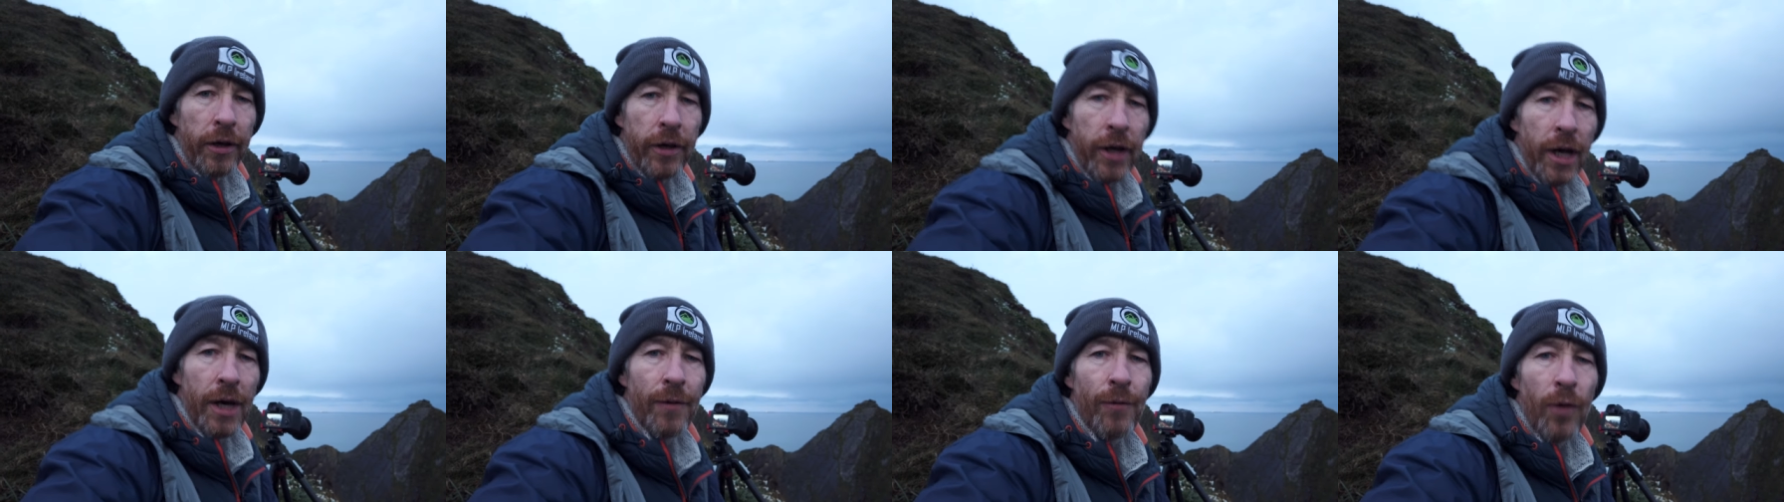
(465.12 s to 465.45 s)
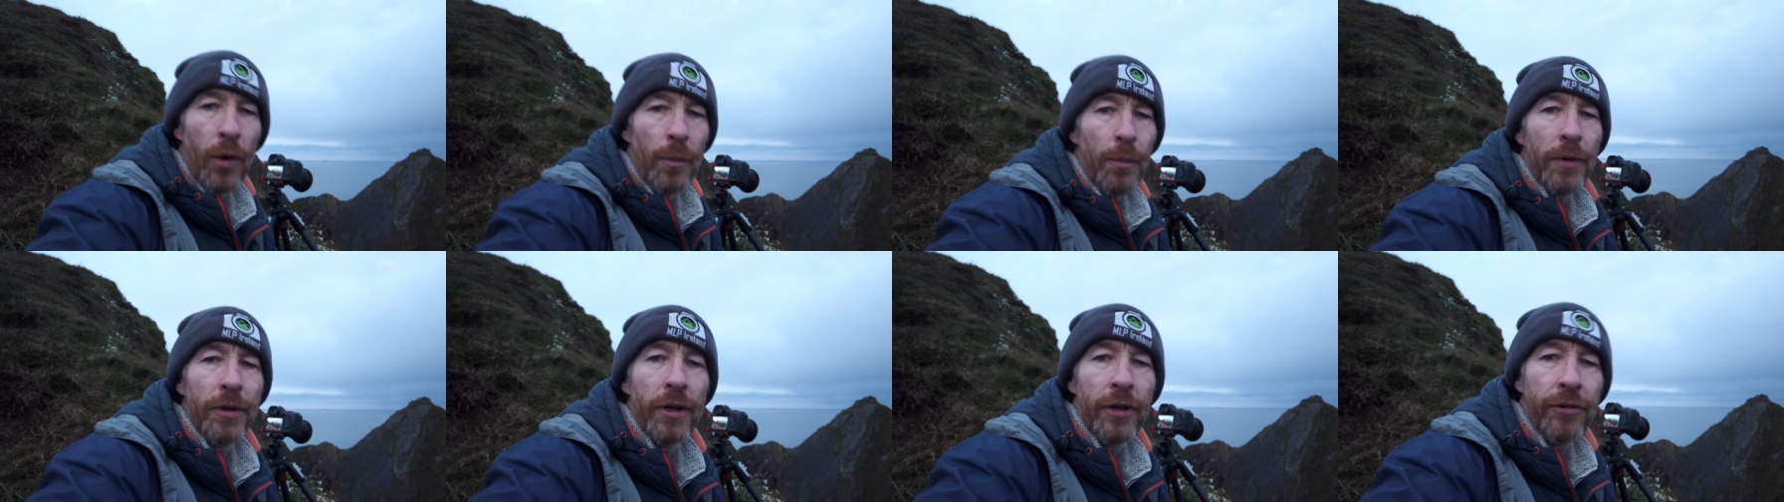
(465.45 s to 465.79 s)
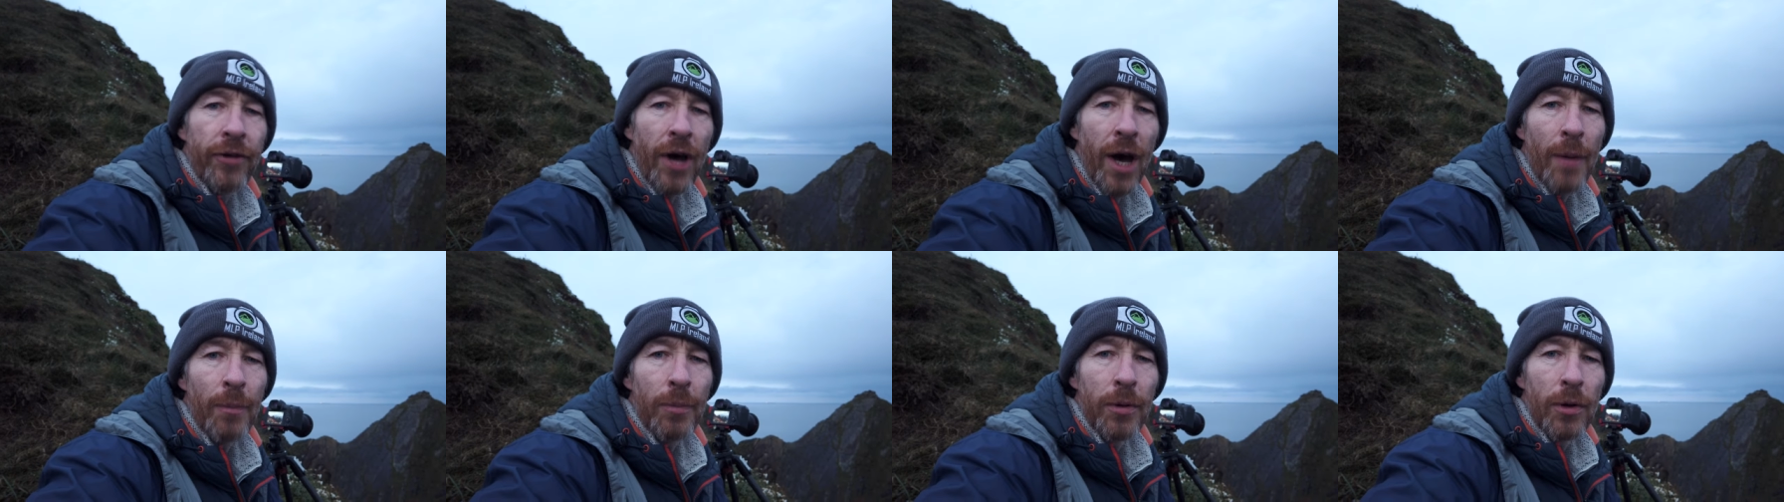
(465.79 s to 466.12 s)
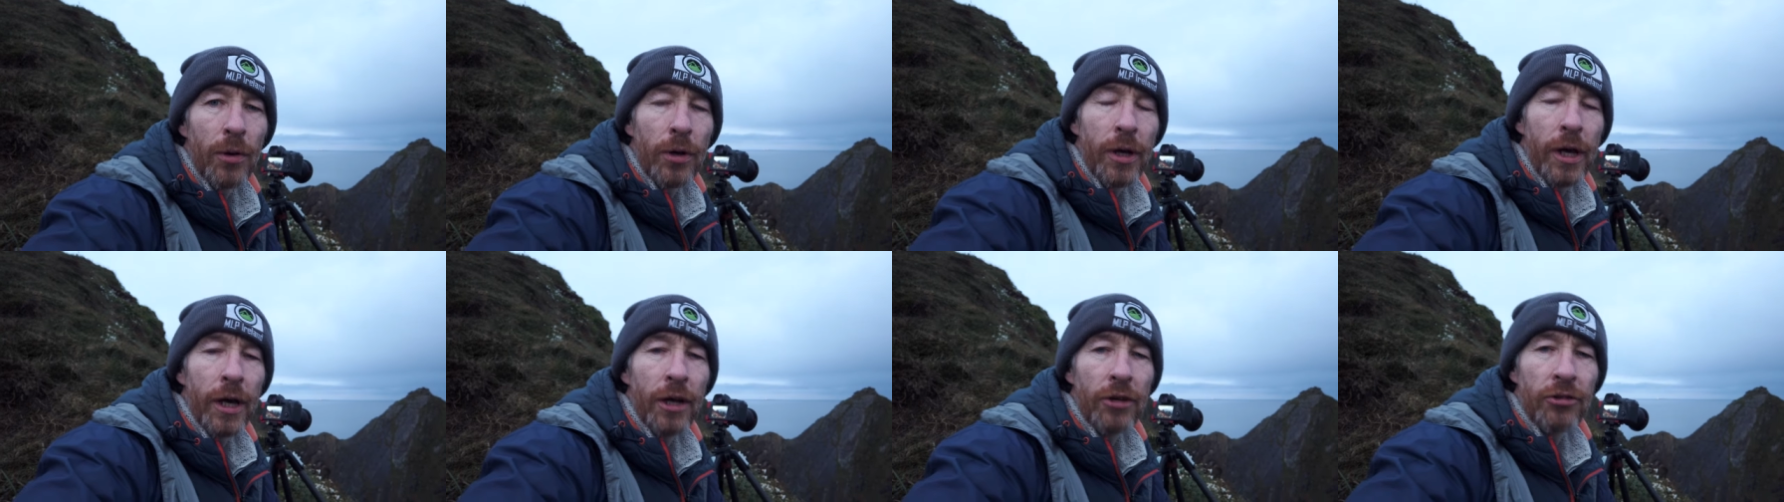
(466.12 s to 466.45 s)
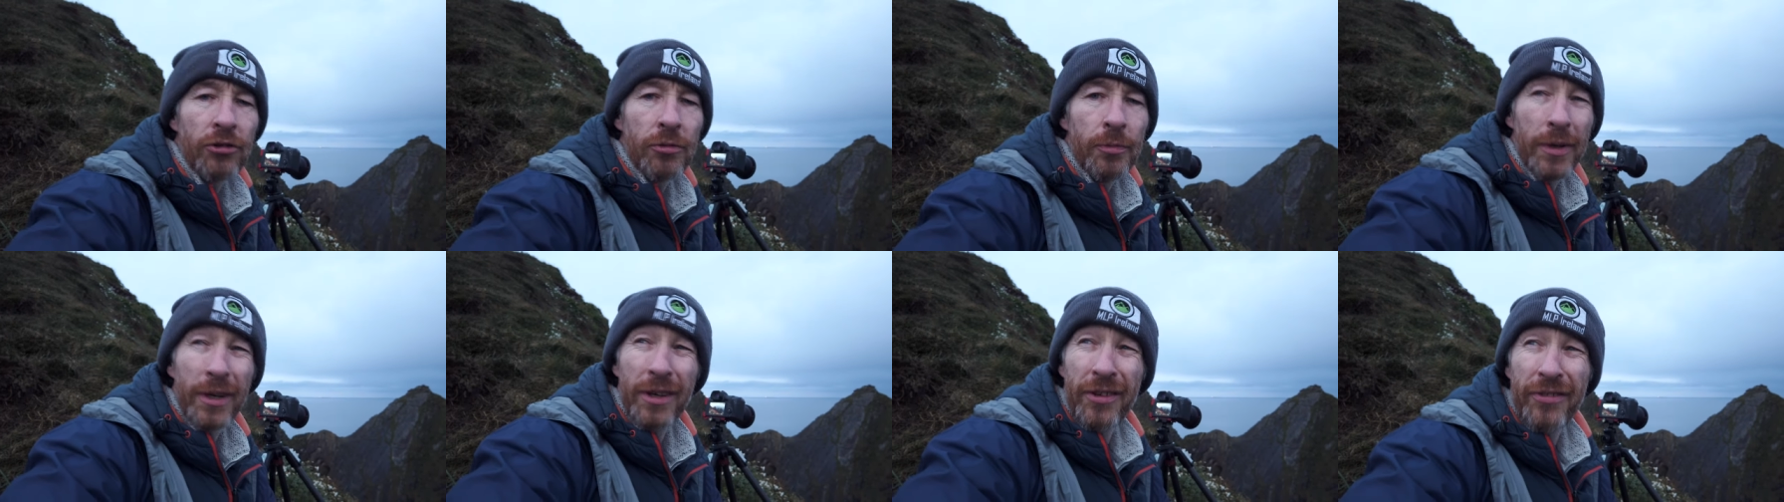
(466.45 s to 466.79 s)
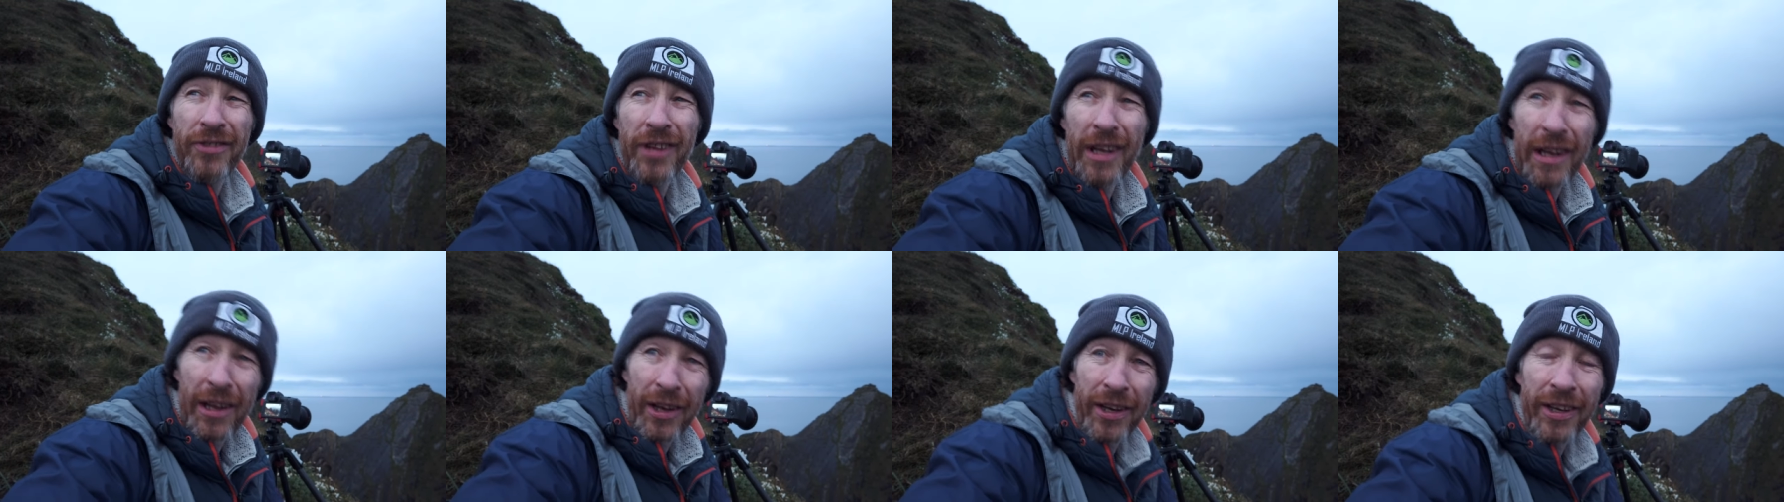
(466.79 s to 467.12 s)
Gave up on the top location
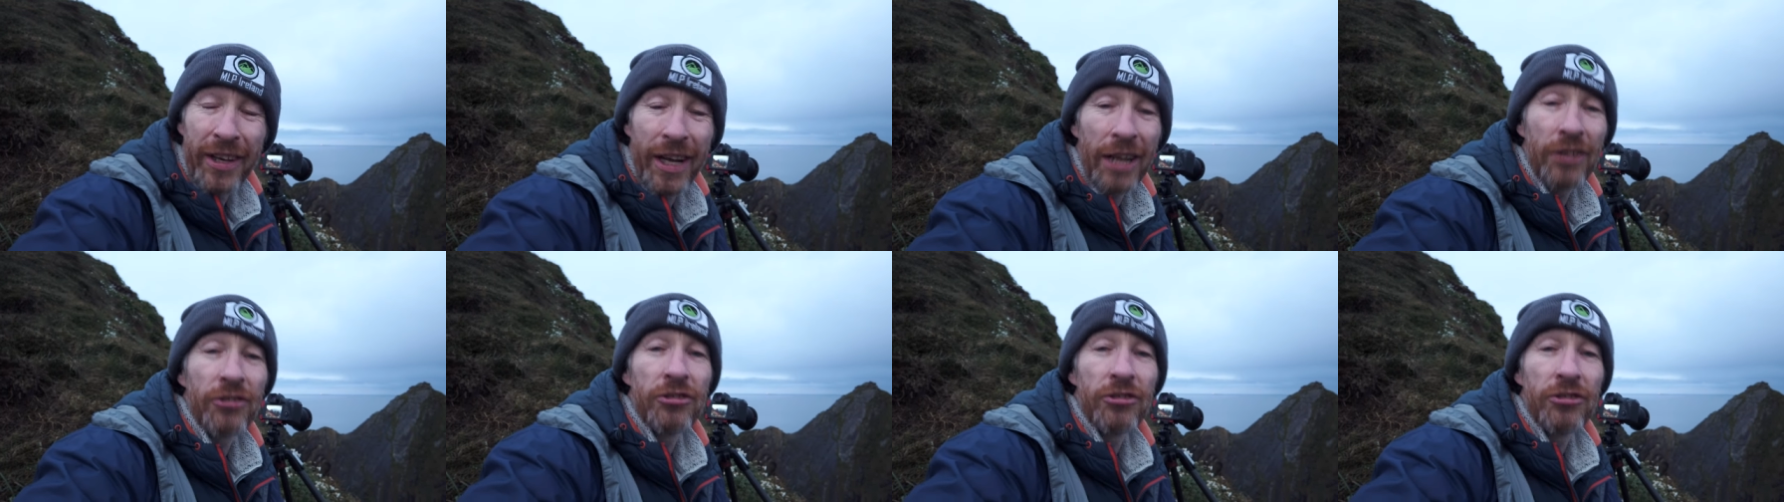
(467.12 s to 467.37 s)
because the light